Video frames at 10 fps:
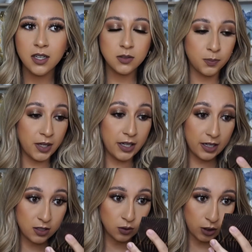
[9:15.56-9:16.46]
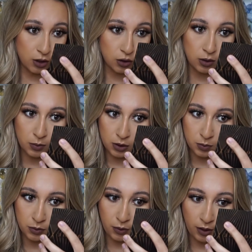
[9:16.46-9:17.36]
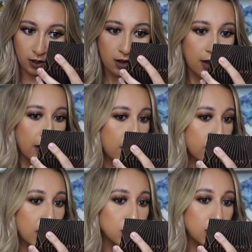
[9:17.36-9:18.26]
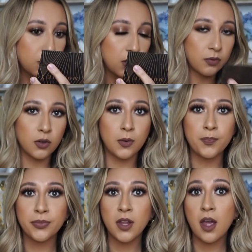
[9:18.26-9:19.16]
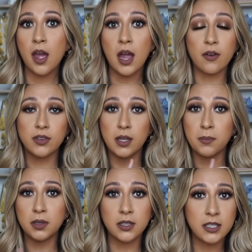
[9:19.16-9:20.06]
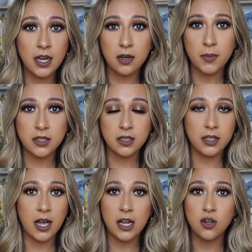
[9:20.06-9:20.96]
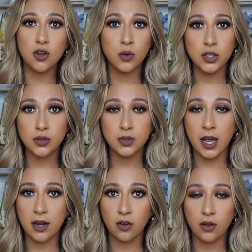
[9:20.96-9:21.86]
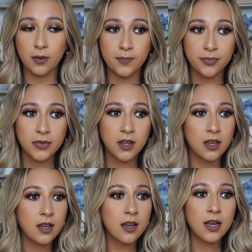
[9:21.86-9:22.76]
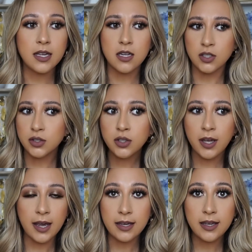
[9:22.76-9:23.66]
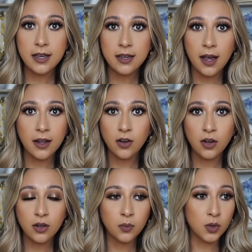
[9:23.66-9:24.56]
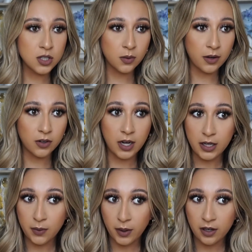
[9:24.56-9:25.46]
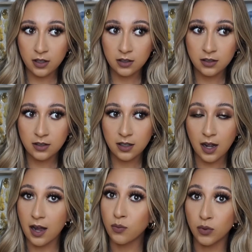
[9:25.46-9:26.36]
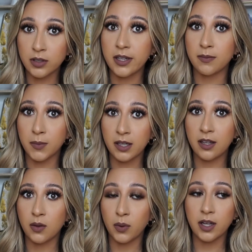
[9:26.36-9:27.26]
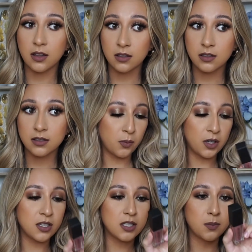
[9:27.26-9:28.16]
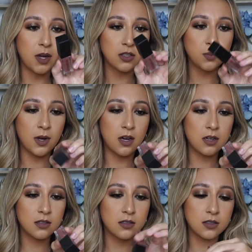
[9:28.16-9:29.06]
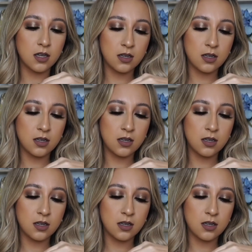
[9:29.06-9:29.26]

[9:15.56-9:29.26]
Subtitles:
But it is looking super smooth. Everything is looking beautiful. Everything blended out amazingly. I had no issues at all. It doesn't look cakey at all whatsoever anywhere. I really am liking the way it looks. Wearing the Smashbox